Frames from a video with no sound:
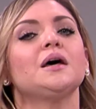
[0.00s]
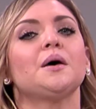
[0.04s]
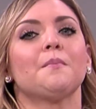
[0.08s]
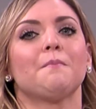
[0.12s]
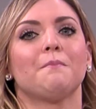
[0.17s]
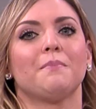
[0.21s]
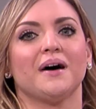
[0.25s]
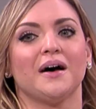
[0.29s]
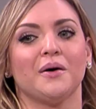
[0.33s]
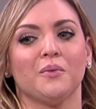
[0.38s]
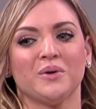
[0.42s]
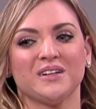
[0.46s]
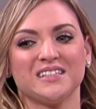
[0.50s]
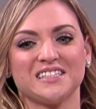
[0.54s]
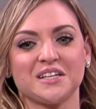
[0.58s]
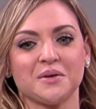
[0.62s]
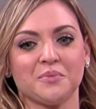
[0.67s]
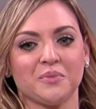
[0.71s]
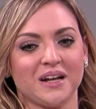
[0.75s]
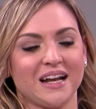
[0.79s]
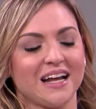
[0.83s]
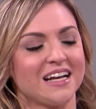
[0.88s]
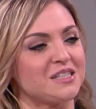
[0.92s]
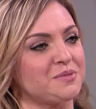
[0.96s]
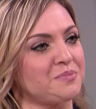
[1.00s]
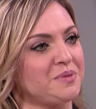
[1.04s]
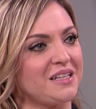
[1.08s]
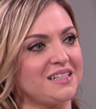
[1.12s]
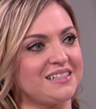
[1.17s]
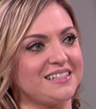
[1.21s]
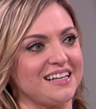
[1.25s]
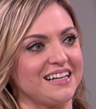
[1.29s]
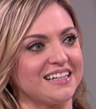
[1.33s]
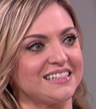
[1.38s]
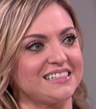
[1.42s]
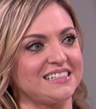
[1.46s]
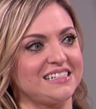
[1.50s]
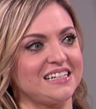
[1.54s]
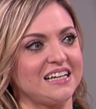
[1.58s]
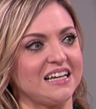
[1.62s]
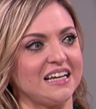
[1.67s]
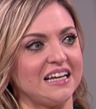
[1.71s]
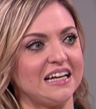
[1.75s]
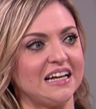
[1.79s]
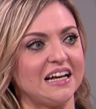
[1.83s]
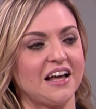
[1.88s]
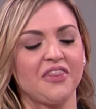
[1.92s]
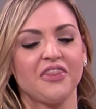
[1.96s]
But when someone has
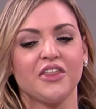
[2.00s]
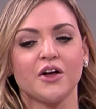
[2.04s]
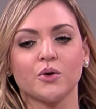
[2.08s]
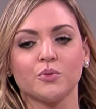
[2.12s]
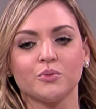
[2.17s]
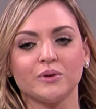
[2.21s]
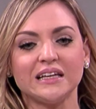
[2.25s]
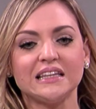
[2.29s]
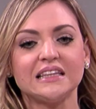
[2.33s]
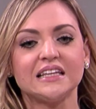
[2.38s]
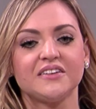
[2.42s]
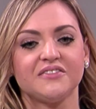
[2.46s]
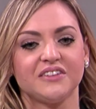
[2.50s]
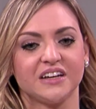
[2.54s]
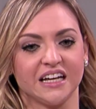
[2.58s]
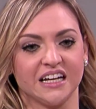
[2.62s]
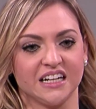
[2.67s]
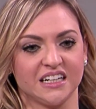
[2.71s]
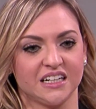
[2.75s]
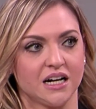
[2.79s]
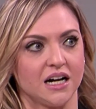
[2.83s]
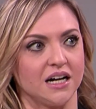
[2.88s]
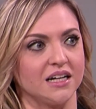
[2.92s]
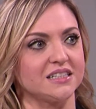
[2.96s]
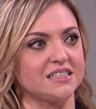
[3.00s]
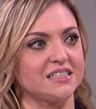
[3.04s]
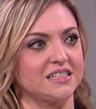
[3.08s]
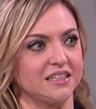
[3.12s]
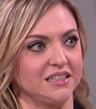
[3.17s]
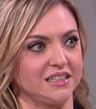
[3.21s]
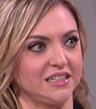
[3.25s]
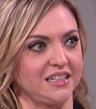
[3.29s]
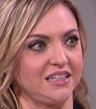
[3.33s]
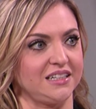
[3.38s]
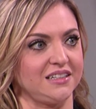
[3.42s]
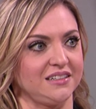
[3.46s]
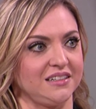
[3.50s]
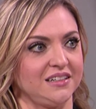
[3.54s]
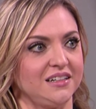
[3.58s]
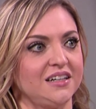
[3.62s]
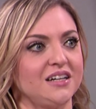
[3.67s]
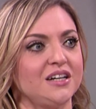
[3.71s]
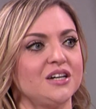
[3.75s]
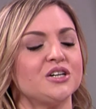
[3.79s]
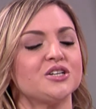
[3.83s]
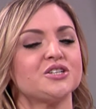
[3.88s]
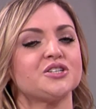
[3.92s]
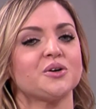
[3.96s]
PTSD, they're reliving it constantly.
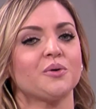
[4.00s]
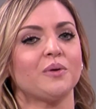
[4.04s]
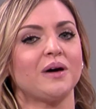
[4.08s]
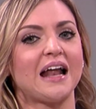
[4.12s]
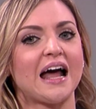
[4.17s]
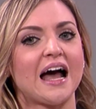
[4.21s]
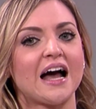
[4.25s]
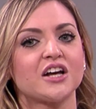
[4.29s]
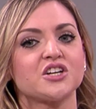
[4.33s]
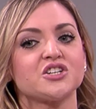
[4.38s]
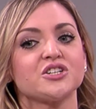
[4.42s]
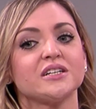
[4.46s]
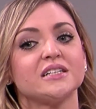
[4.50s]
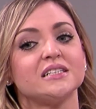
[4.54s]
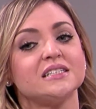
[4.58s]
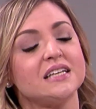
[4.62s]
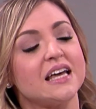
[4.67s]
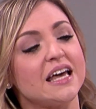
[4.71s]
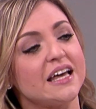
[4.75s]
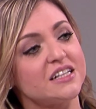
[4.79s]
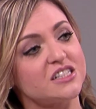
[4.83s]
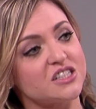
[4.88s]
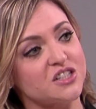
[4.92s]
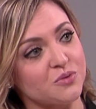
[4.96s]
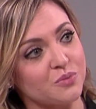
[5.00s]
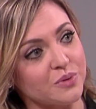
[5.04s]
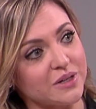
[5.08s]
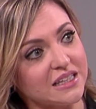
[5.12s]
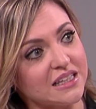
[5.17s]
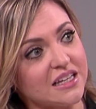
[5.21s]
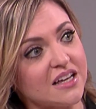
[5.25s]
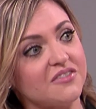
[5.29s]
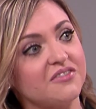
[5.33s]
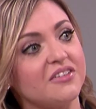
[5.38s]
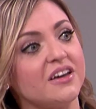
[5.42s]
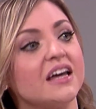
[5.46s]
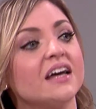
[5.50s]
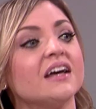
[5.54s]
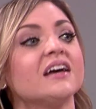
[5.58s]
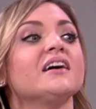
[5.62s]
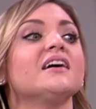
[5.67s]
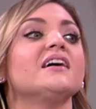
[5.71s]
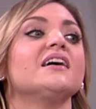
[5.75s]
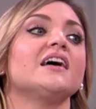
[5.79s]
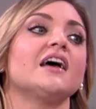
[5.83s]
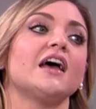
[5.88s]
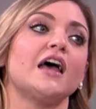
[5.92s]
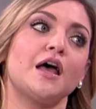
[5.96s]
So it actually takes the reliving
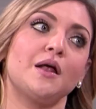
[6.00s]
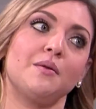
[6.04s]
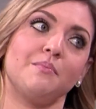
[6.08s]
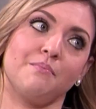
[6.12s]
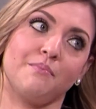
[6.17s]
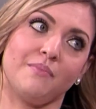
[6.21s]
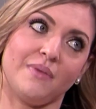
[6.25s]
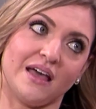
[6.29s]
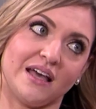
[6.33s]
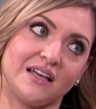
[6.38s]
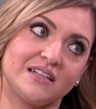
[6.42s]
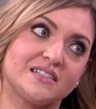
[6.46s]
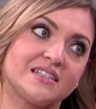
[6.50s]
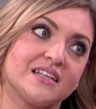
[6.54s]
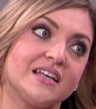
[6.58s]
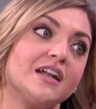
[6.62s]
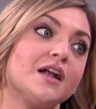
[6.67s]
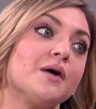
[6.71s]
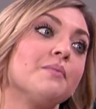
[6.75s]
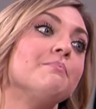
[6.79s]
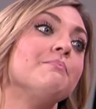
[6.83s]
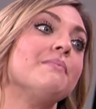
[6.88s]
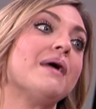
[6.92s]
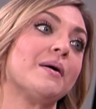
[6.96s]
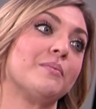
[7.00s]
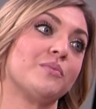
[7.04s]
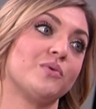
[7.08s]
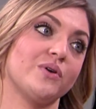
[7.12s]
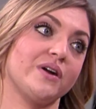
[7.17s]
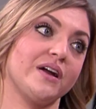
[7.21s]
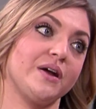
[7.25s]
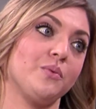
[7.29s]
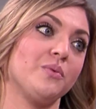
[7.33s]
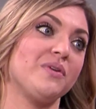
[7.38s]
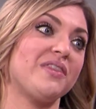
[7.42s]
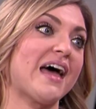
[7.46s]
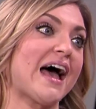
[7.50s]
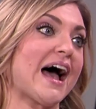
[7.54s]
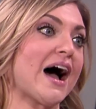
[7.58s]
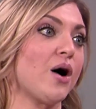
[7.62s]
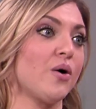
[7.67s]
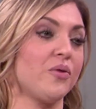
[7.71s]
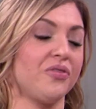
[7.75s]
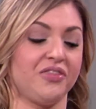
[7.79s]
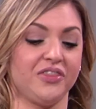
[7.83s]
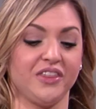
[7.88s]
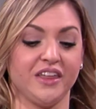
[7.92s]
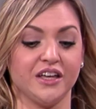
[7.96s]
and makes it a memory
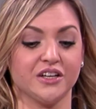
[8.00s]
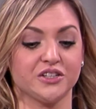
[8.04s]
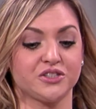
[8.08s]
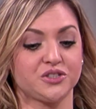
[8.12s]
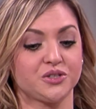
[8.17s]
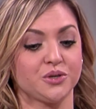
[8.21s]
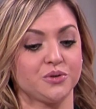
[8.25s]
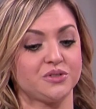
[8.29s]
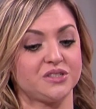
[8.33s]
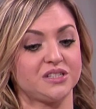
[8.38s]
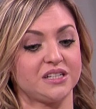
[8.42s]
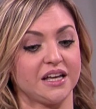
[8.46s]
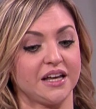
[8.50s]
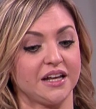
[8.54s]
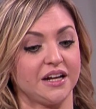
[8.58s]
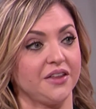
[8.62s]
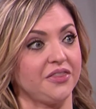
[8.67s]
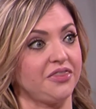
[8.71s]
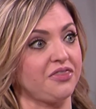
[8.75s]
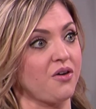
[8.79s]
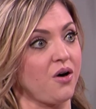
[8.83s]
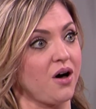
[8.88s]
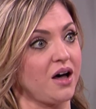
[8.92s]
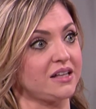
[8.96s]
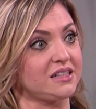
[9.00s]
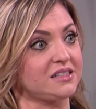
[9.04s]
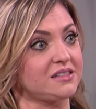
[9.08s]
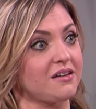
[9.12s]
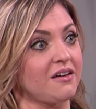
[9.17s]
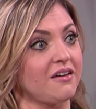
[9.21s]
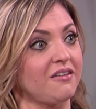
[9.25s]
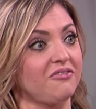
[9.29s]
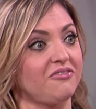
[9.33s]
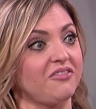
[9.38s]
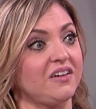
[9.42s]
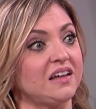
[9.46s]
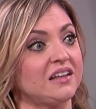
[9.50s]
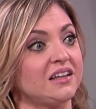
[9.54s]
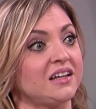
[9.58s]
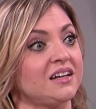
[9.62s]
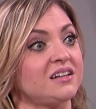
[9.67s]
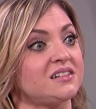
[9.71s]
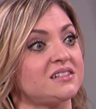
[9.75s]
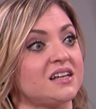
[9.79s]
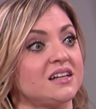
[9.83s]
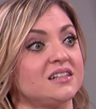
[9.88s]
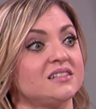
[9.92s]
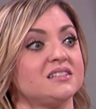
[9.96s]
without the associated thoughts,
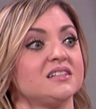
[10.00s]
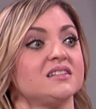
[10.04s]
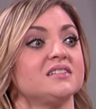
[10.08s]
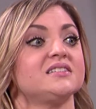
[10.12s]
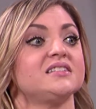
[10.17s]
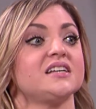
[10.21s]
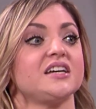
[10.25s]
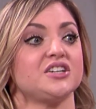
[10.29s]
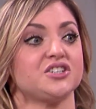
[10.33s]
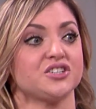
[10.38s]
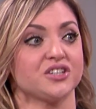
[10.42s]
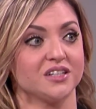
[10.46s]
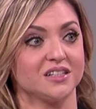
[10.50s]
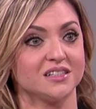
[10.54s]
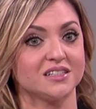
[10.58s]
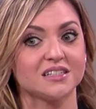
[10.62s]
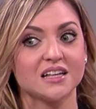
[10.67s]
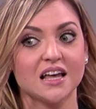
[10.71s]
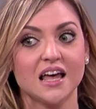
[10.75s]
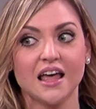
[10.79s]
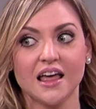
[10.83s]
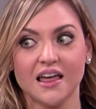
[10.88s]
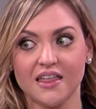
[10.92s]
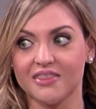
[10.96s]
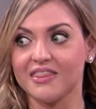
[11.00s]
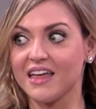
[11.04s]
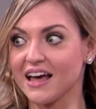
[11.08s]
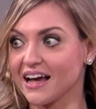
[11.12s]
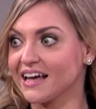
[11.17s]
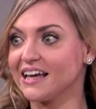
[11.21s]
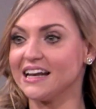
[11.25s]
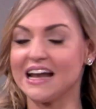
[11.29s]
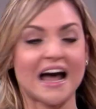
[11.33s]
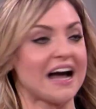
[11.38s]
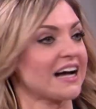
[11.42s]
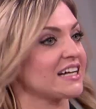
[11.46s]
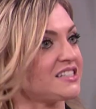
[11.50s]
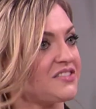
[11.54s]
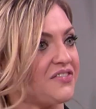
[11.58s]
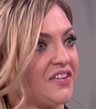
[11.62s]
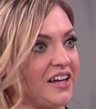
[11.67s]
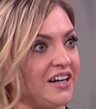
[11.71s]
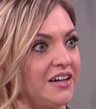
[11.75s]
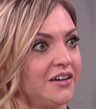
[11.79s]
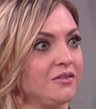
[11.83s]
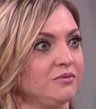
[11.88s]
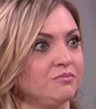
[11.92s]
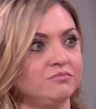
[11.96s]
feelings, and sensations that get
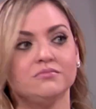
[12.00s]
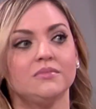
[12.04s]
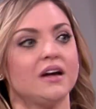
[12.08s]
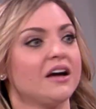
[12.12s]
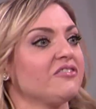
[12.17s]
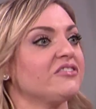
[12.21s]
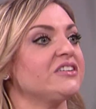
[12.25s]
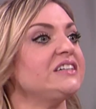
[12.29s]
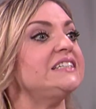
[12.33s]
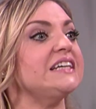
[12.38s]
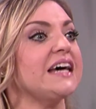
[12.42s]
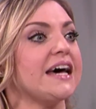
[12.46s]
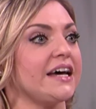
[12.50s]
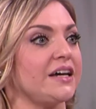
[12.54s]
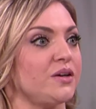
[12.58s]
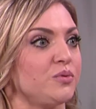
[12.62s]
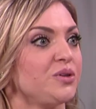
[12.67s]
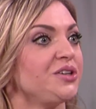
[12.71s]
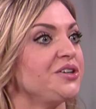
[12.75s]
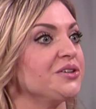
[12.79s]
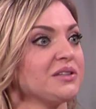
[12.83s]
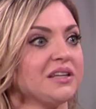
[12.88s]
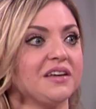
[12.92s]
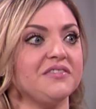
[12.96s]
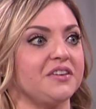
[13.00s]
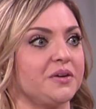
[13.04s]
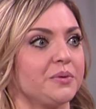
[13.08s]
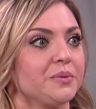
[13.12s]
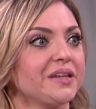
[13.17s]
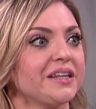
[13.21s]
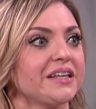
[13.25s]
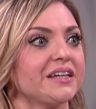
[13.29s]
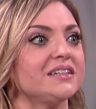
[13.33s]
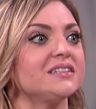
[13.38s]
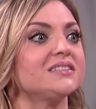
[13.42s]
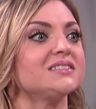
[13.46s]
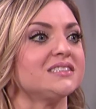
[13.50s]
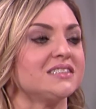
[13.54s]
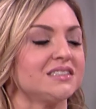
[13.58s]
activated every day when you're living with it.